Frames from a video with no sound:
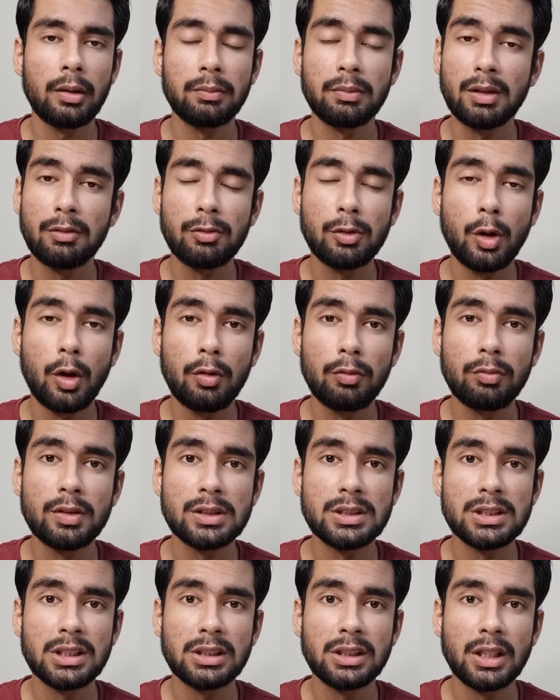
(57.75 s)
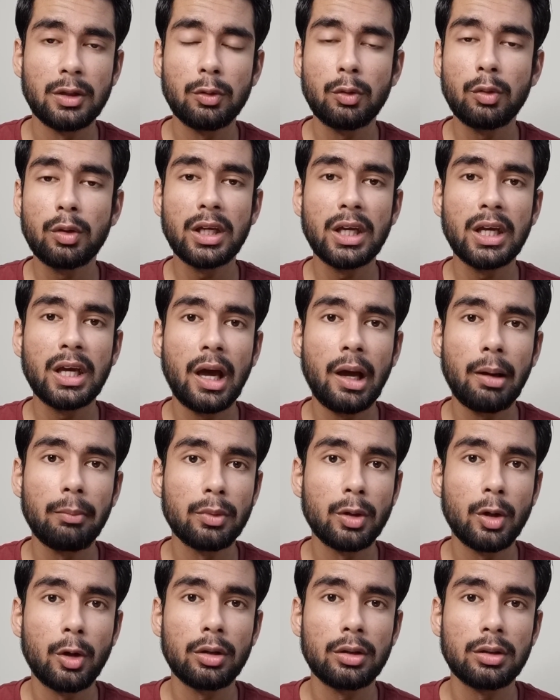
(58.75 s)
They will always say that, okay, I'm
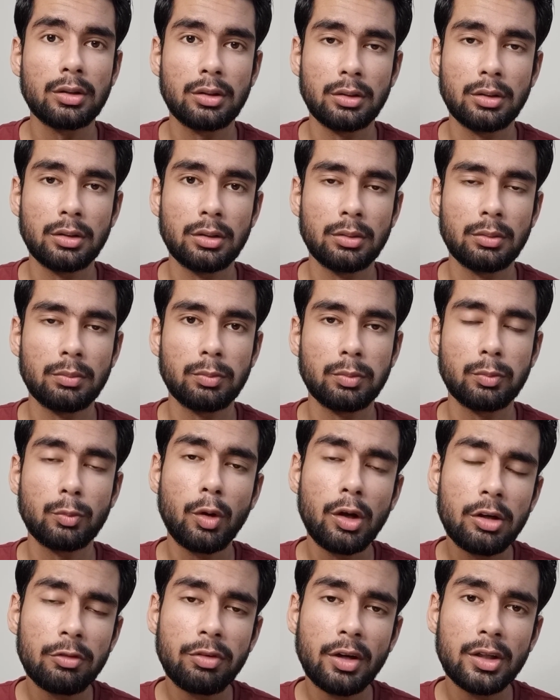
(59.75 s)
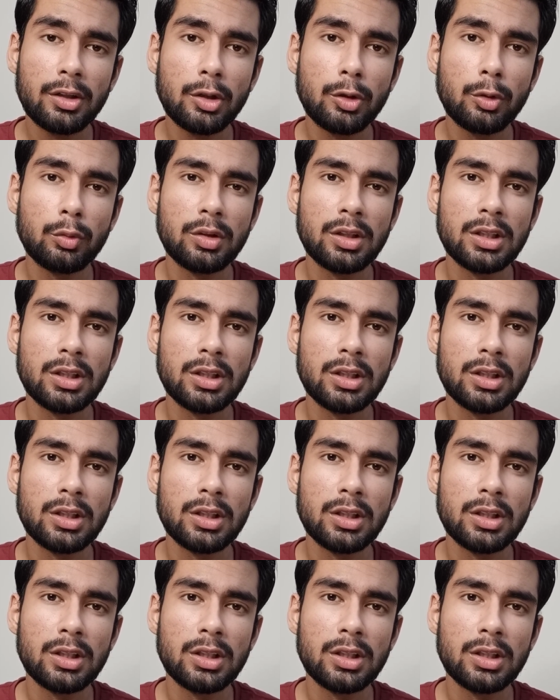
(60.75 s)
not qualified to do